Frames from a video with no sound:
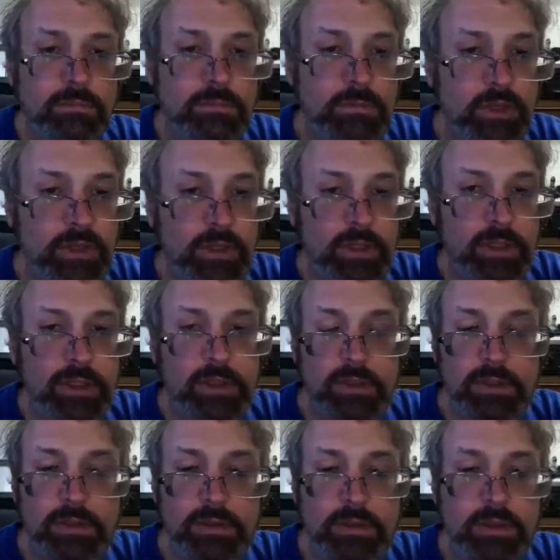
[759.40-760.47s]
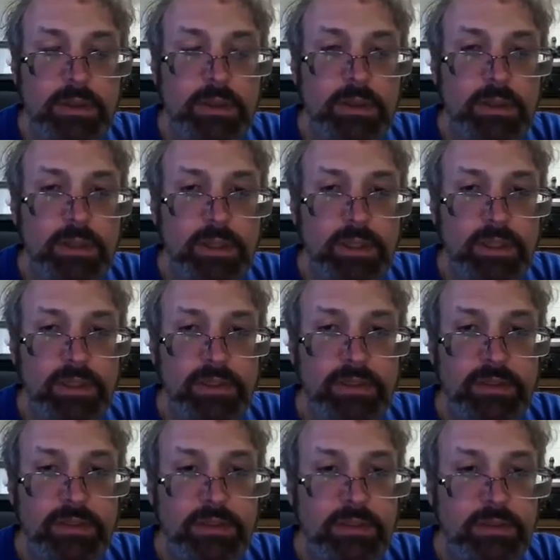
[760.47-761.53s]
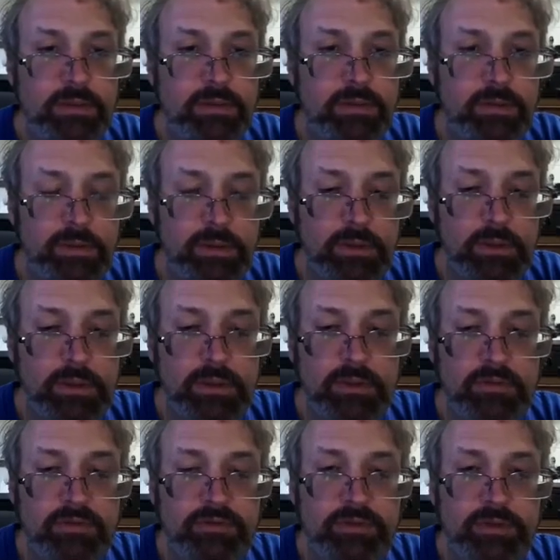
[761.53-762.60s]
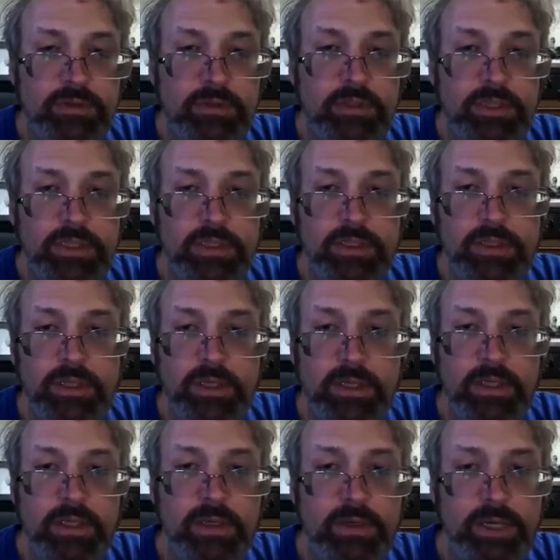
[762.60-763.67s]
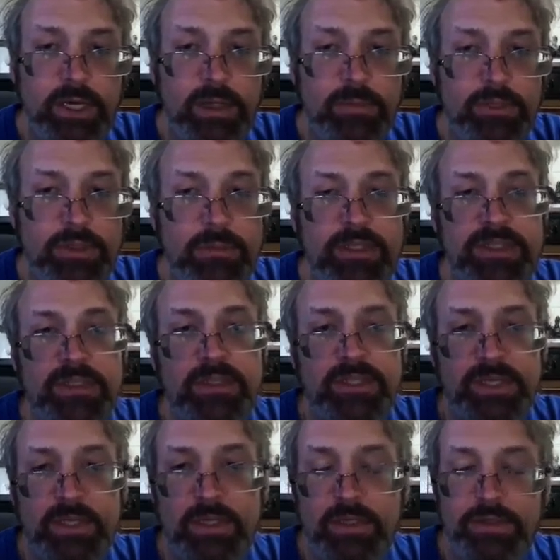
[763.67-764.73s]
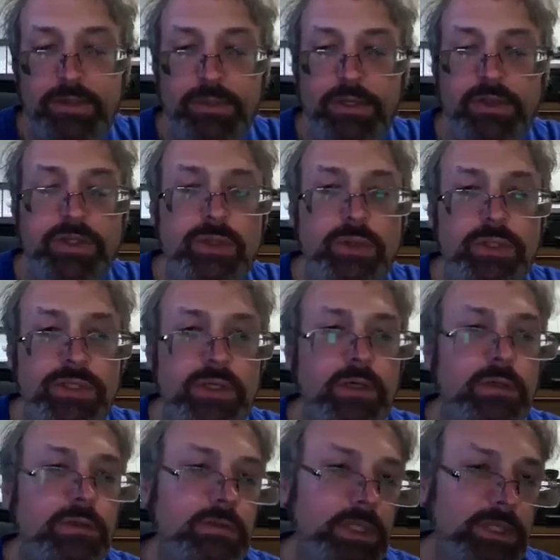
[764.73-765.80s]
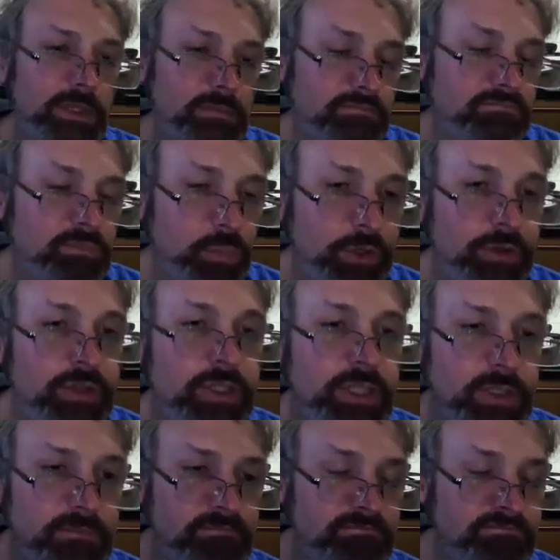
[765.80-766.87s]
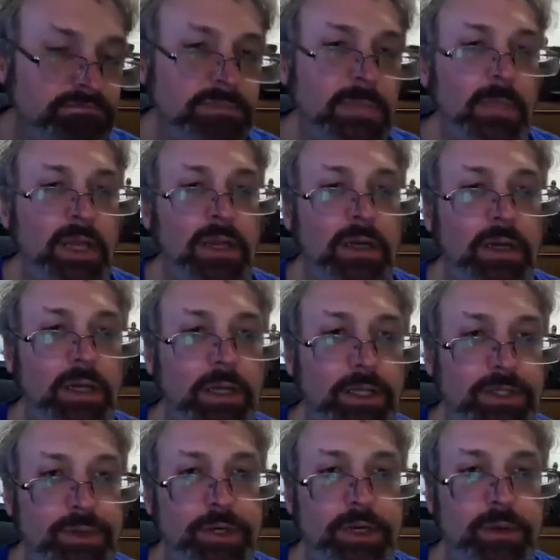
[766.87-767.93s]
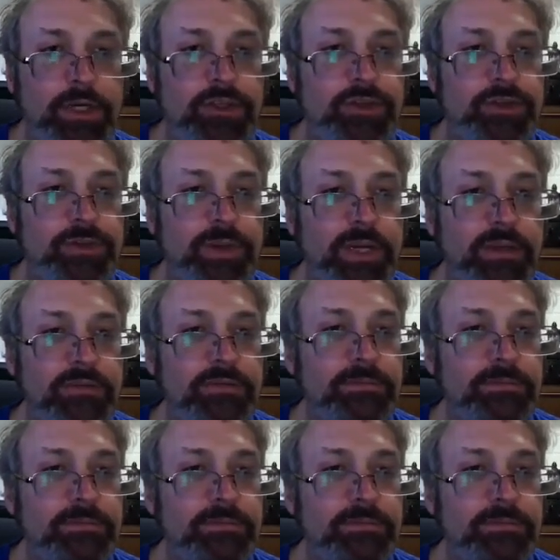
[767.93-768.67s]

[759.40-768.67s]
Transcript: Then I can fill in any gaps. I'm basically saying, could you read the source code, and then when you're done, I'll answer any questions you have.